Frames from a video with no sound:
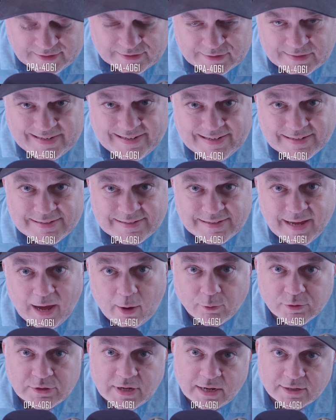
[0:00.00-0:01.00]
need to see
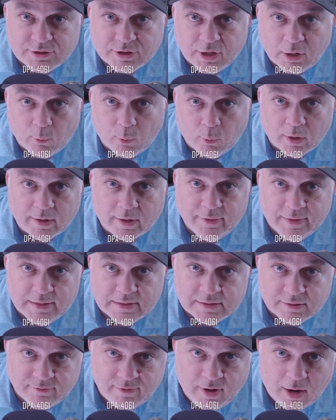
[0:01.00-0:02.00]
how it's actually going to work in
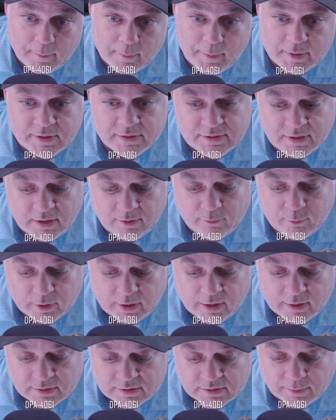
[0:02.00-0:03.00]
this environment to see if we're
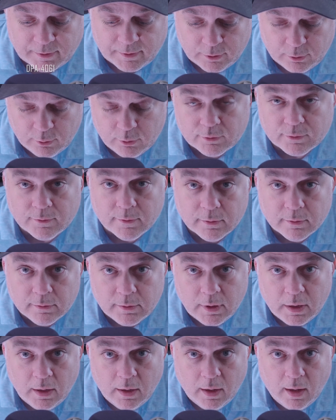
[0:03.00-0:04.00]
getting something useful,
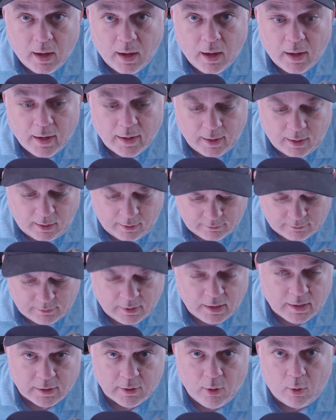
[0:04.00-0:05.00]
at
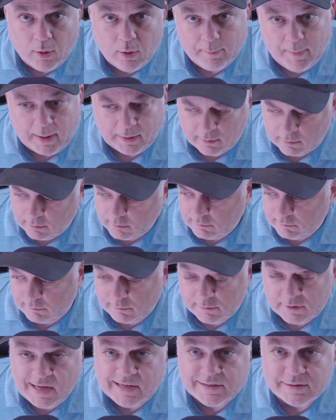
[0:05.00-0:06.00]
my little
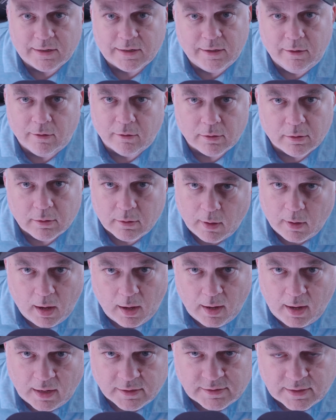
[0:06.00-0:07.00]
desk here
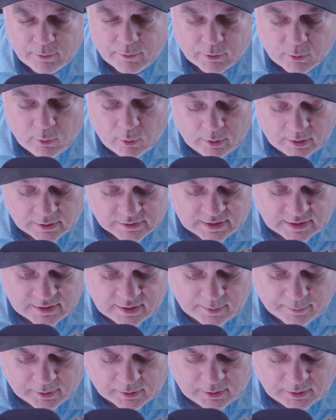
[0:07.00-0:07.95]
as I record, as I typically